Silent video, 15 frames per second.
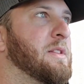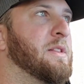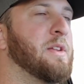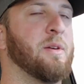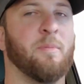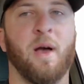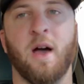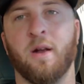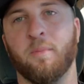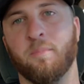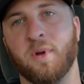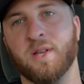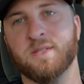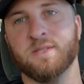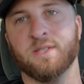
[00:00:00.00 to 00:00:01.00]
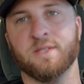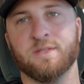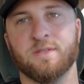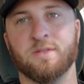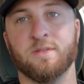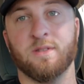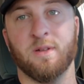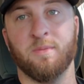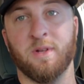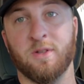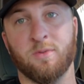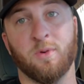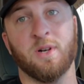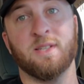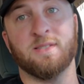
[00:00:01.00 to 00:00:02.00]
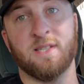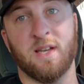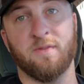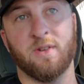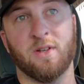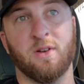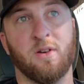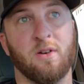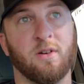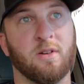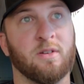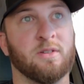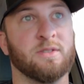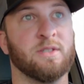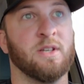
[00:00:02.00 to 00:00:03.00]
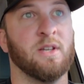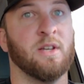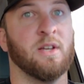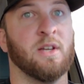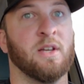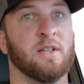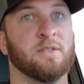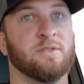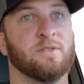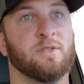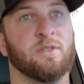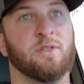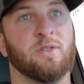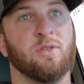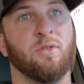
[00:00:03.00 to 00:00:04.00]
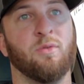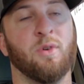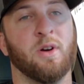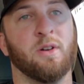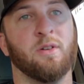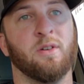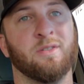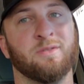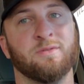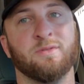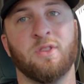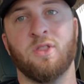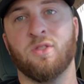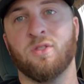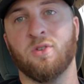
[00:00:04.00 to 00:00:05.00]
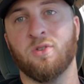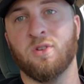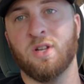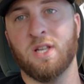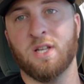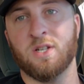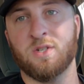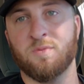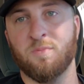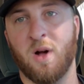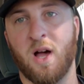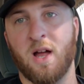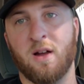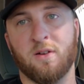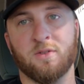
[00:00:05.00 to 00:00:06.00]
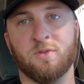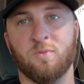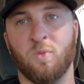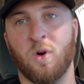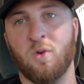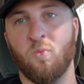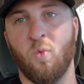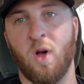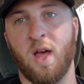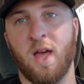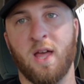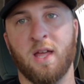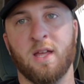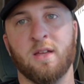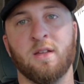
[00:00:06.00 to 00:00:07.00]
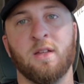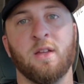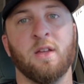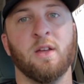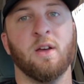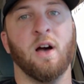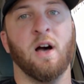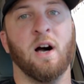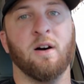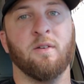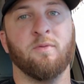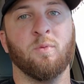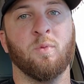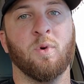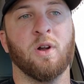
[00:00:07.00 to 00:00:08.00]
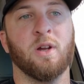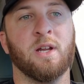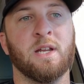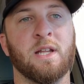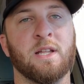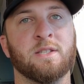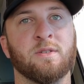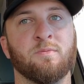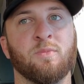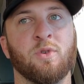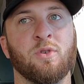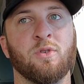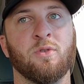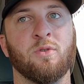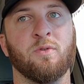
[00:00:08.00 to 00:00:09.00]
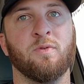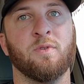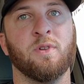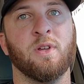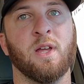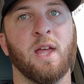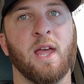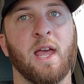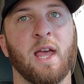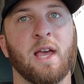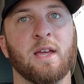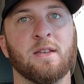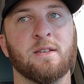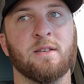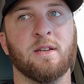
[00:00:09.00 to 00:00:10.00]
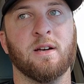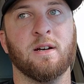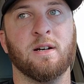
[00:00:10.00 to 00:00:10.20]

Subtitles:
the amount of business. I mean, 27 cars, 230-ish miles one way from where he needs them moved, and